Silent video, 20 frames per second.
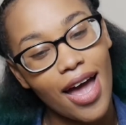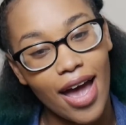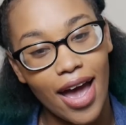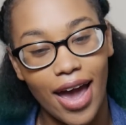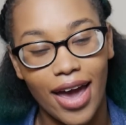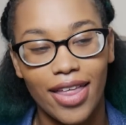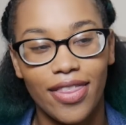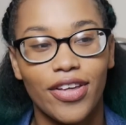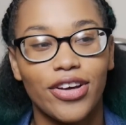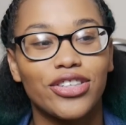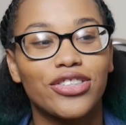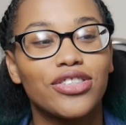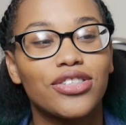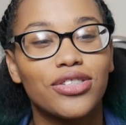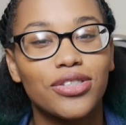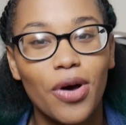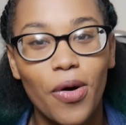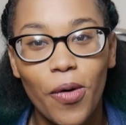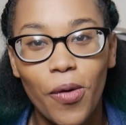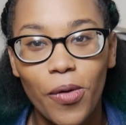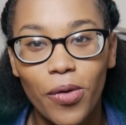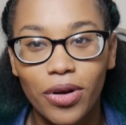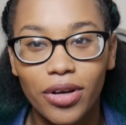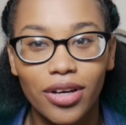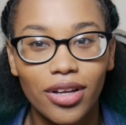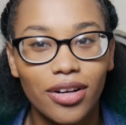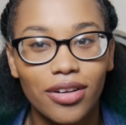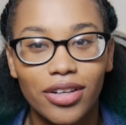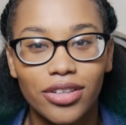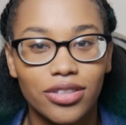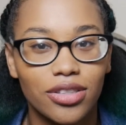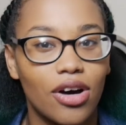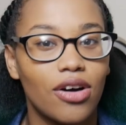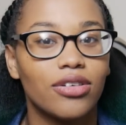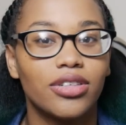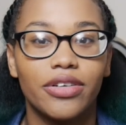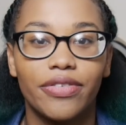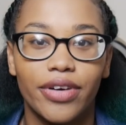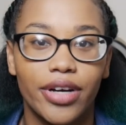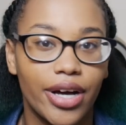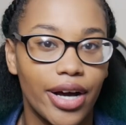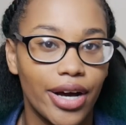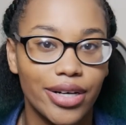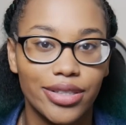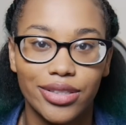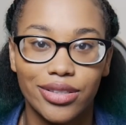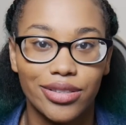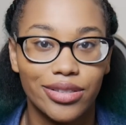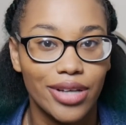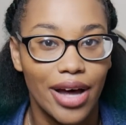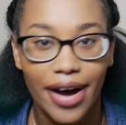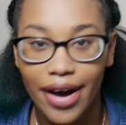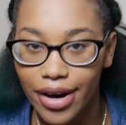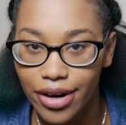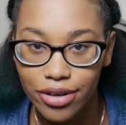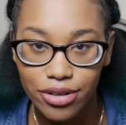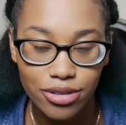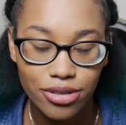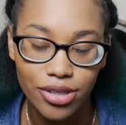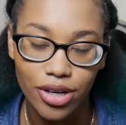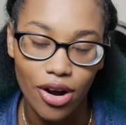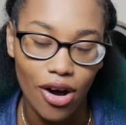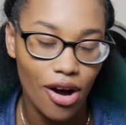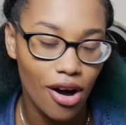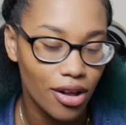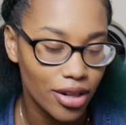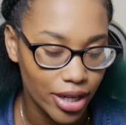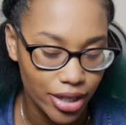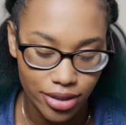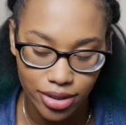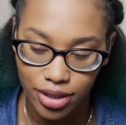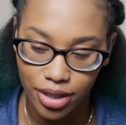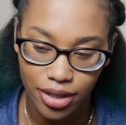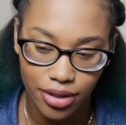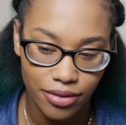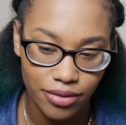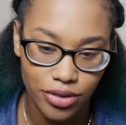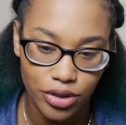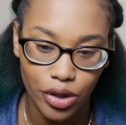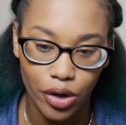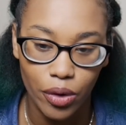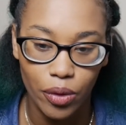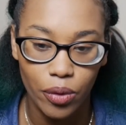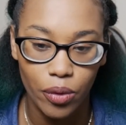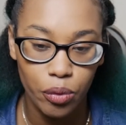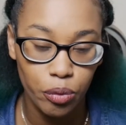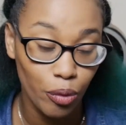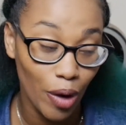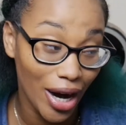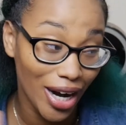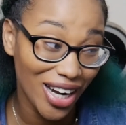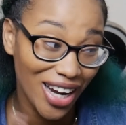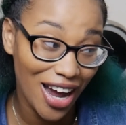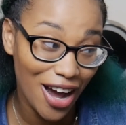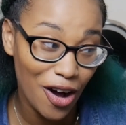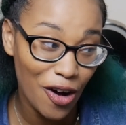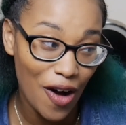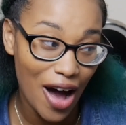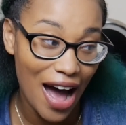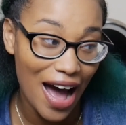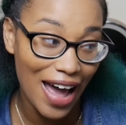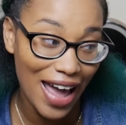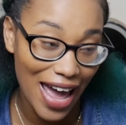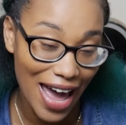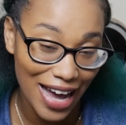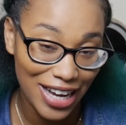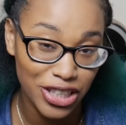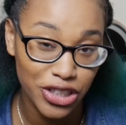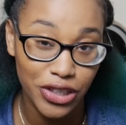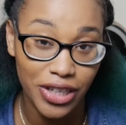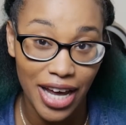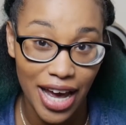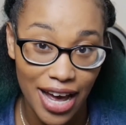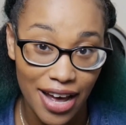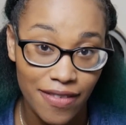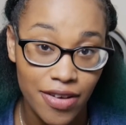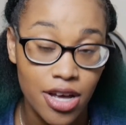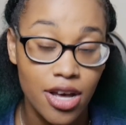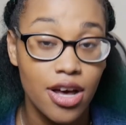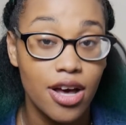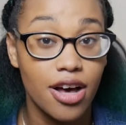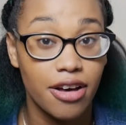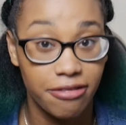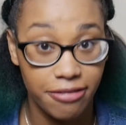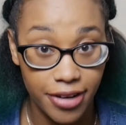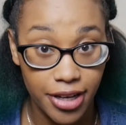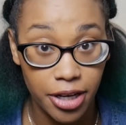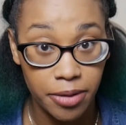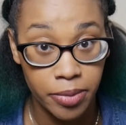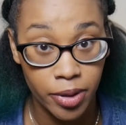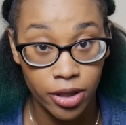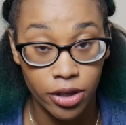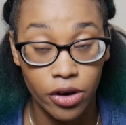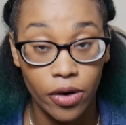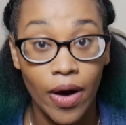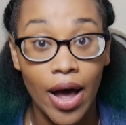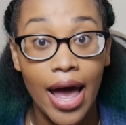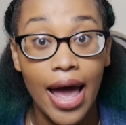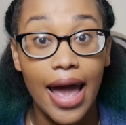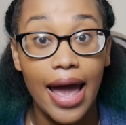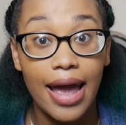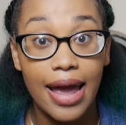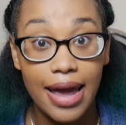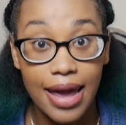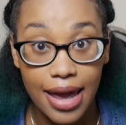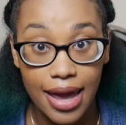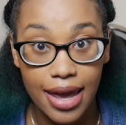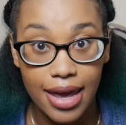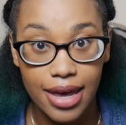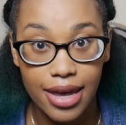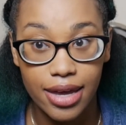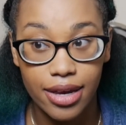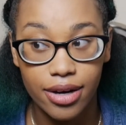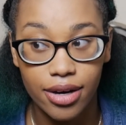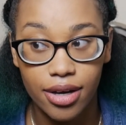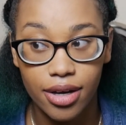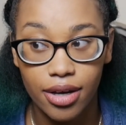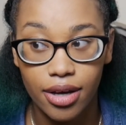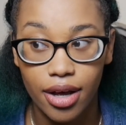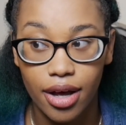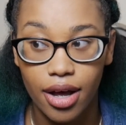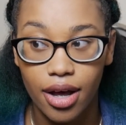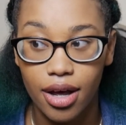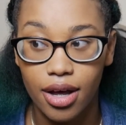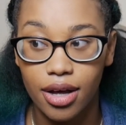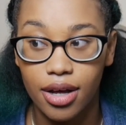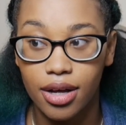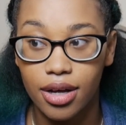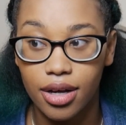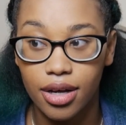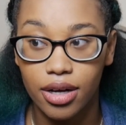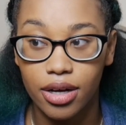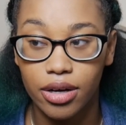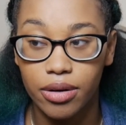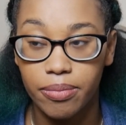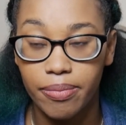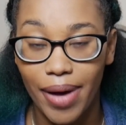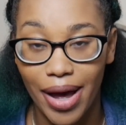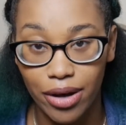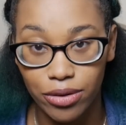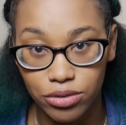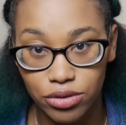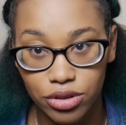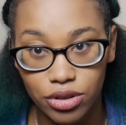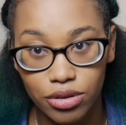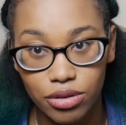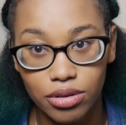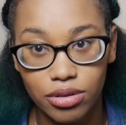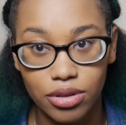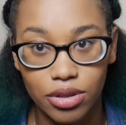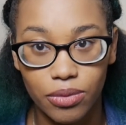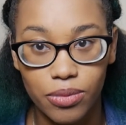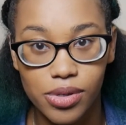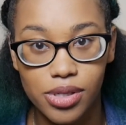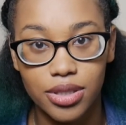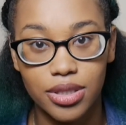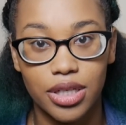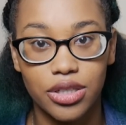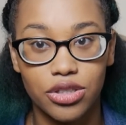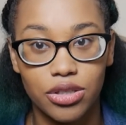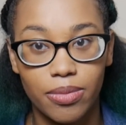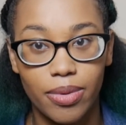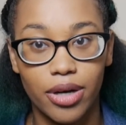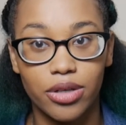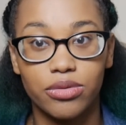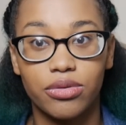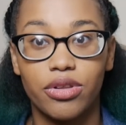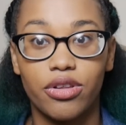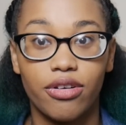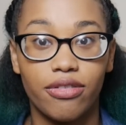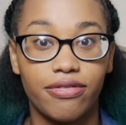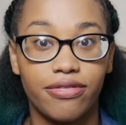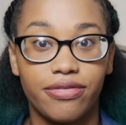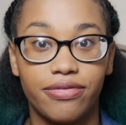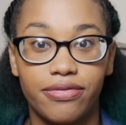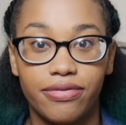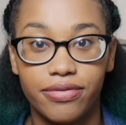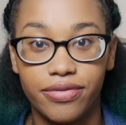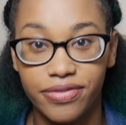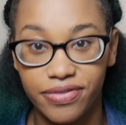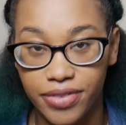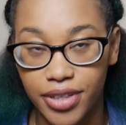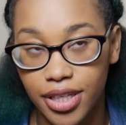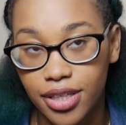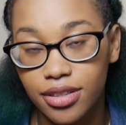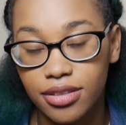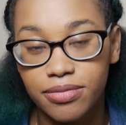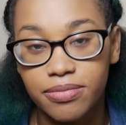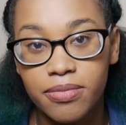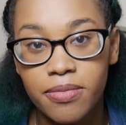And there's so, you know, there's all different kinds of styles and all that stuff. So right now I actually have a feeding pillow and a bouncer, the ones that you bounce with your feet.